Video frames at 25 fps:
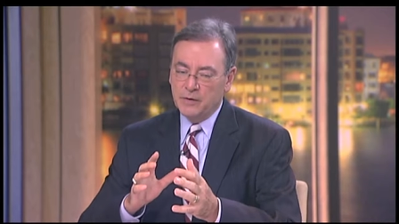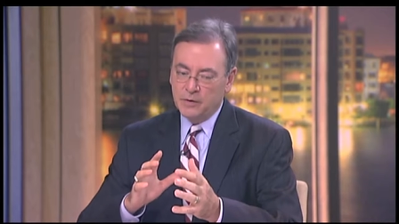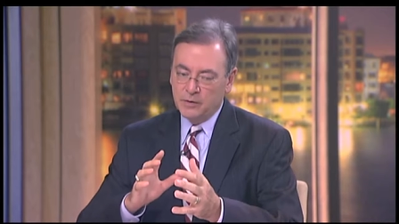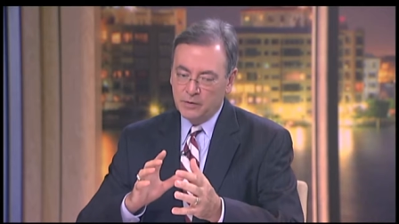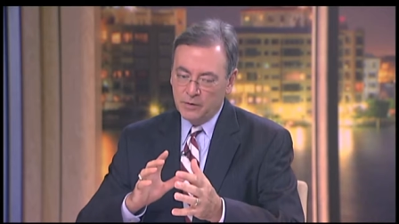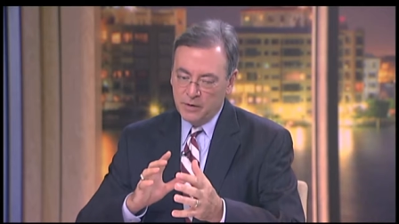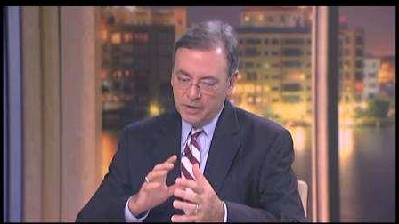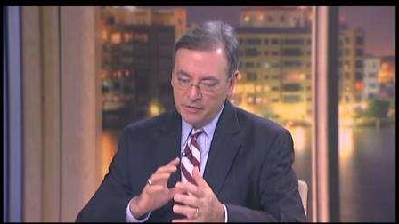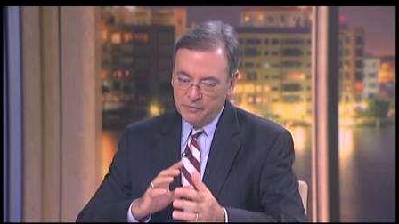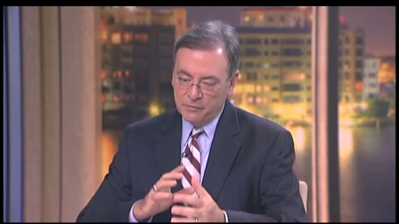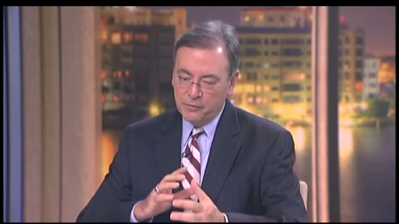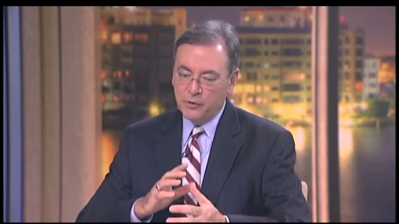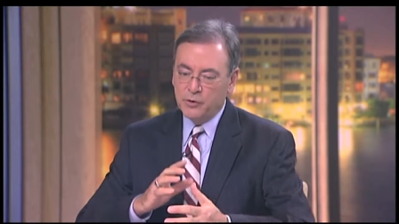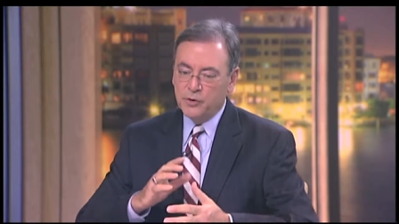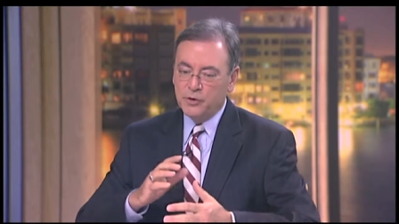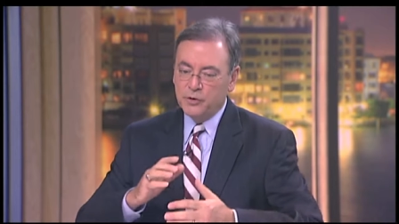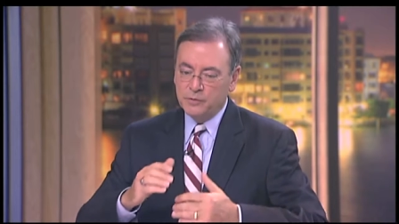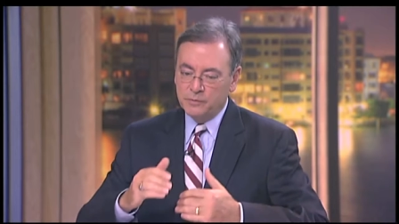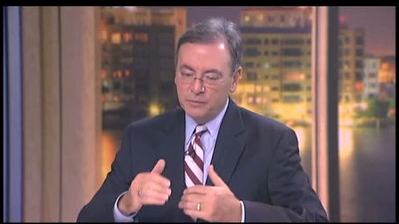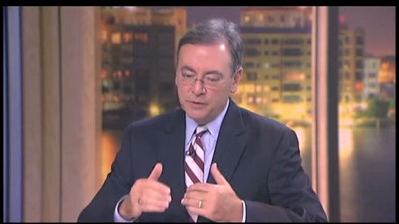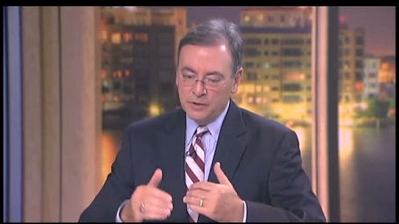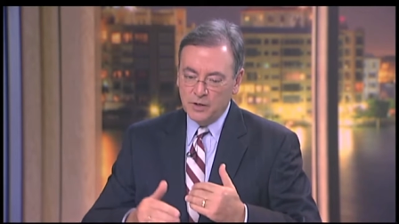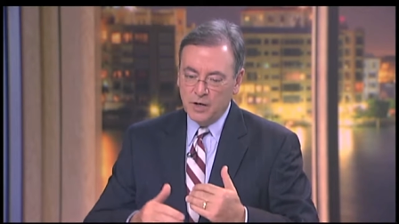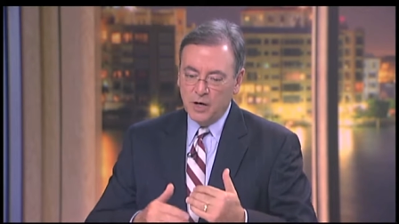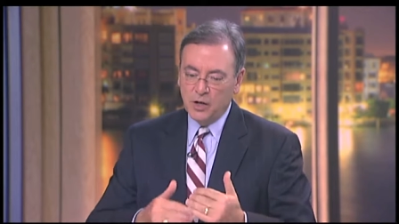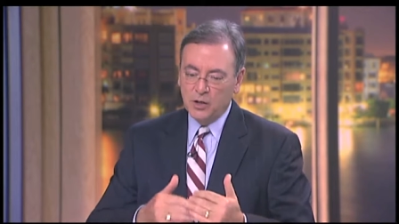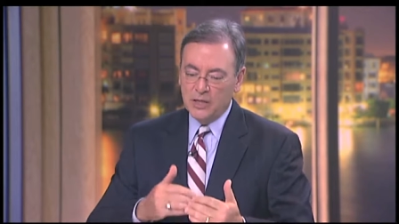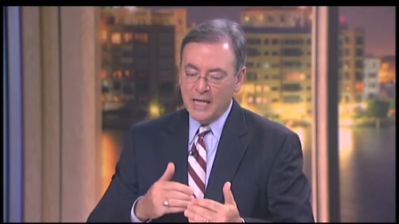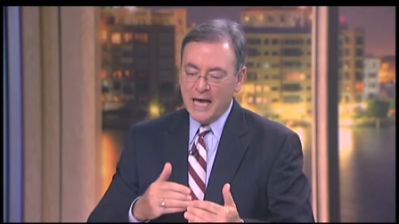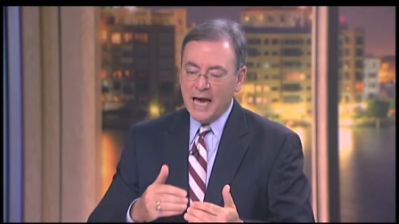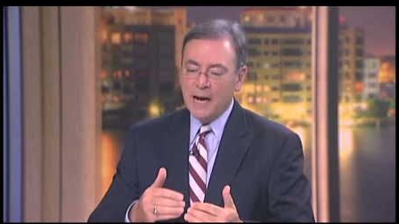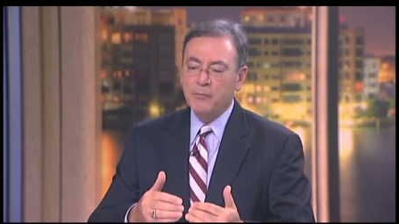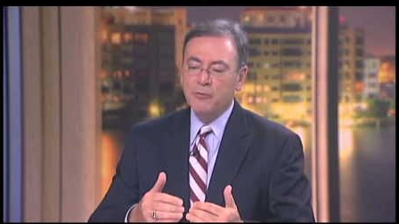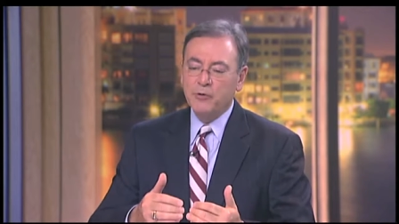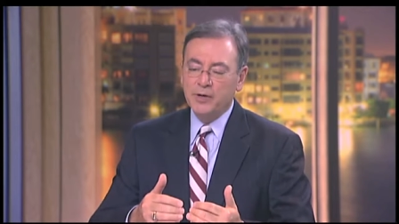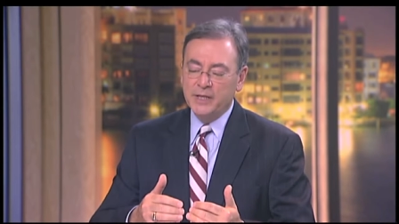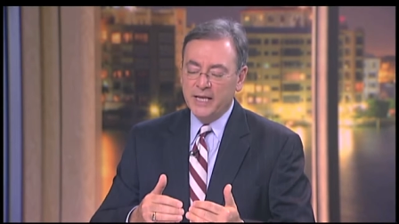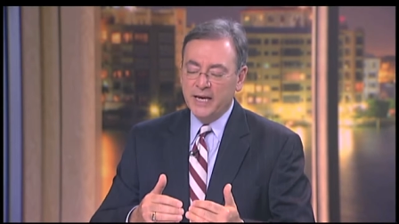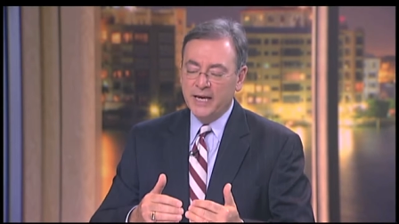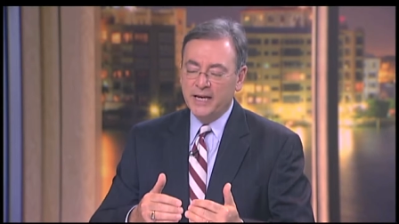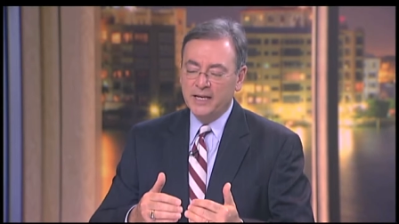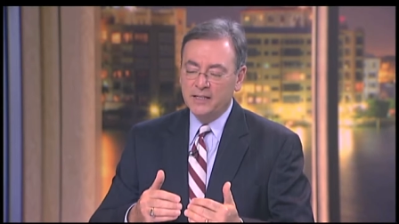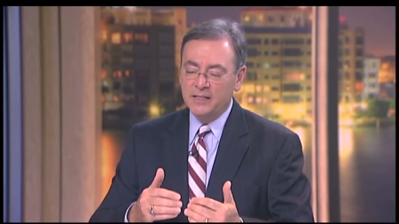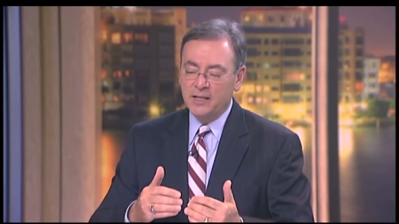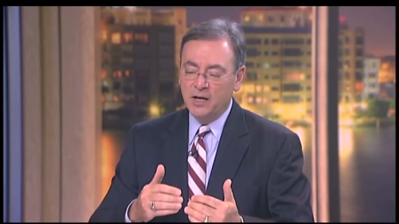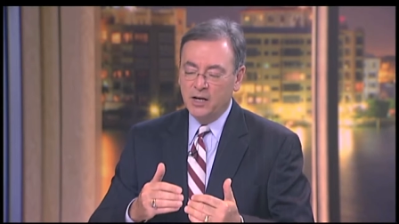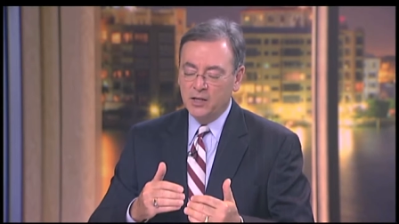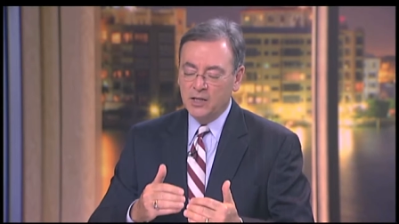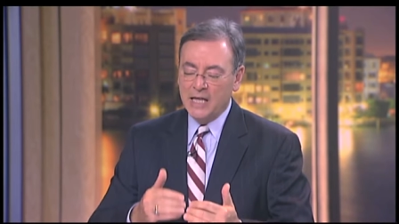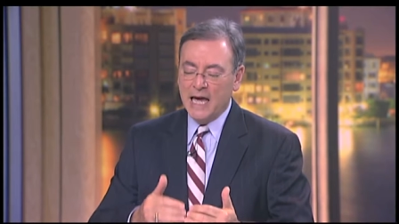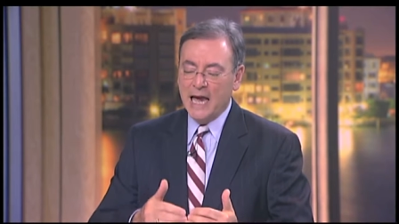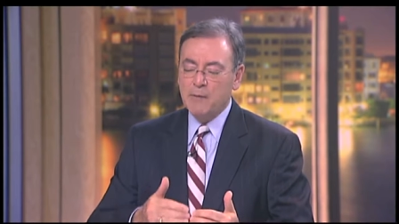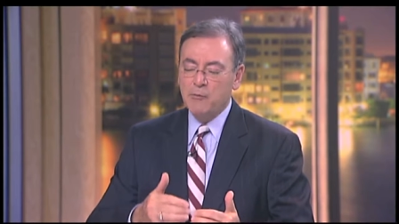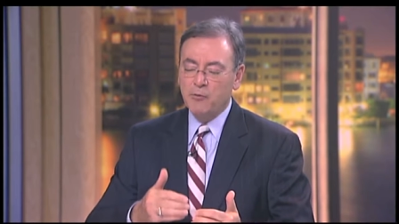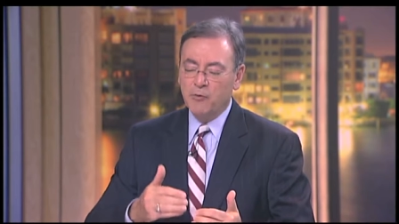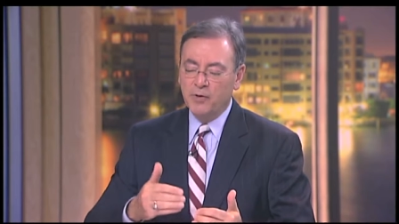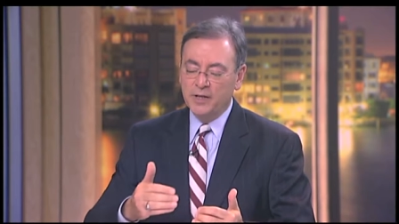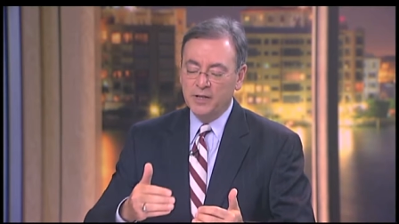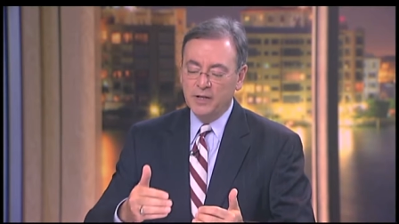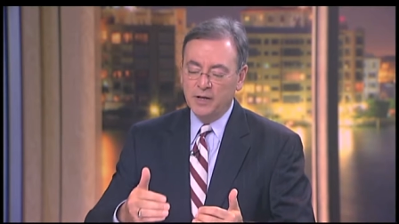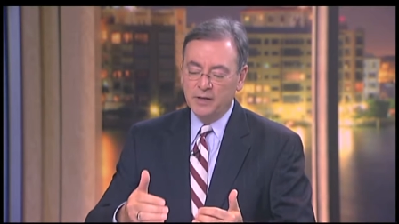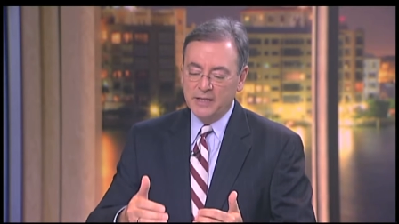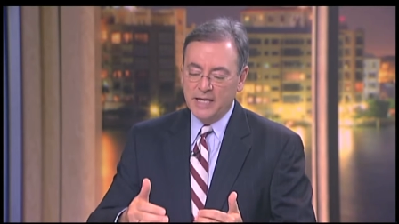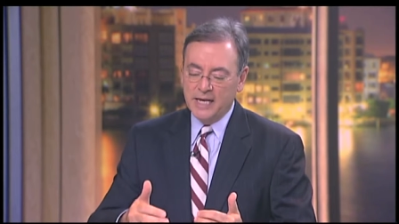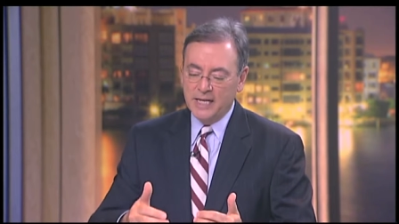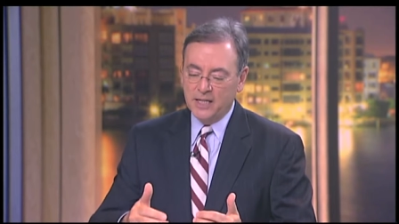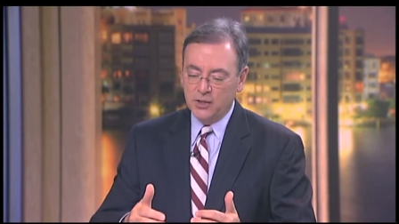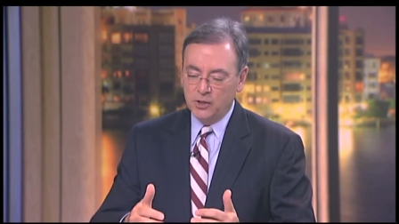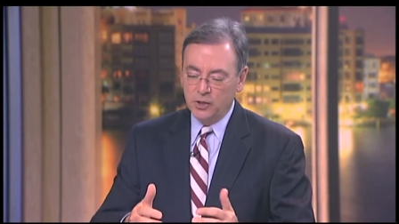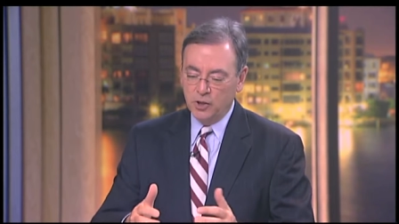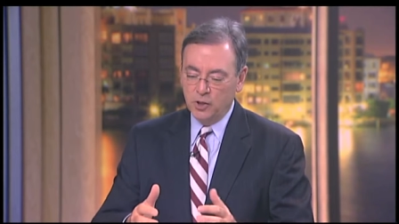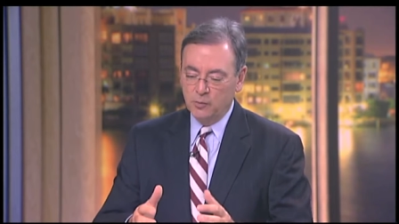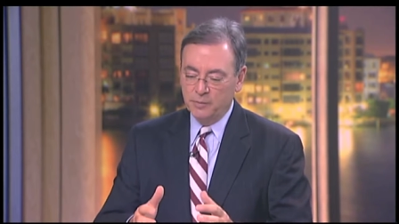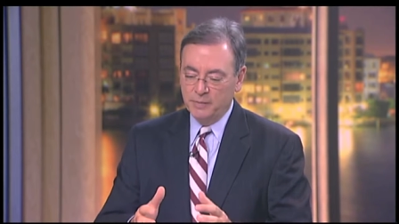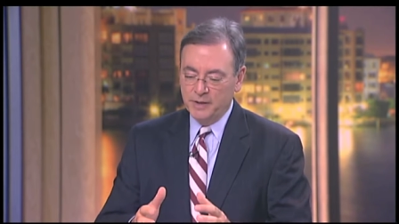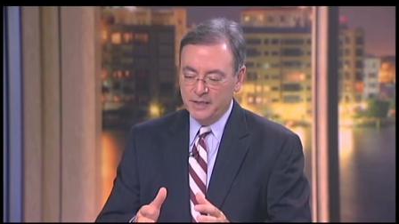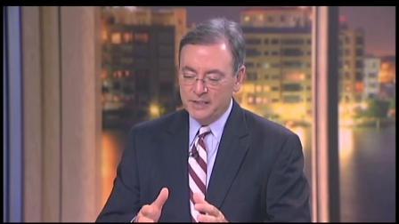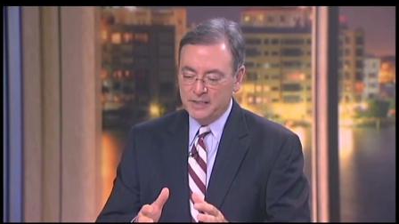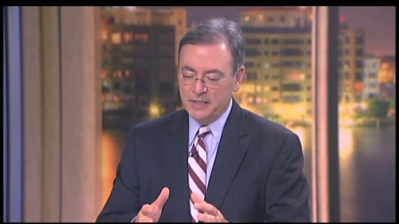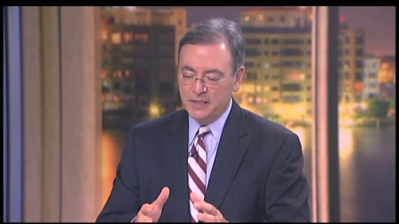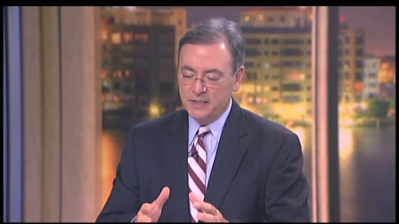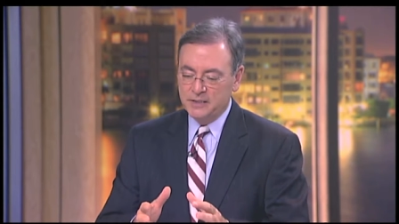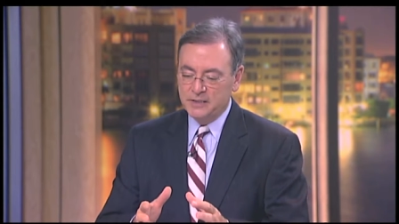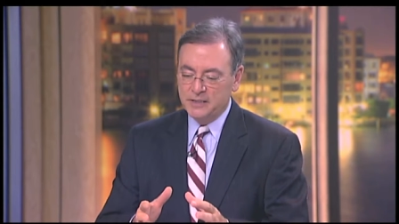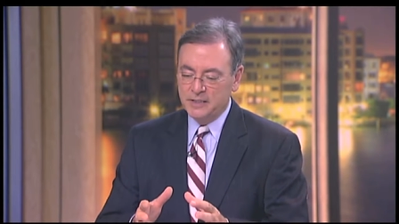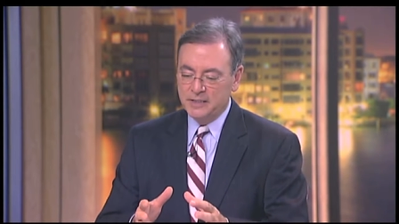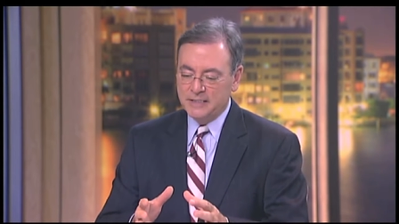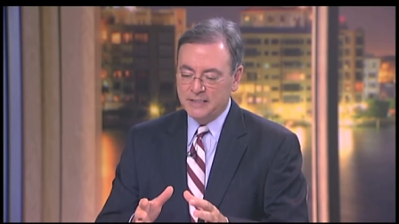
if you could elaborate, elaborate on that a little bit, D does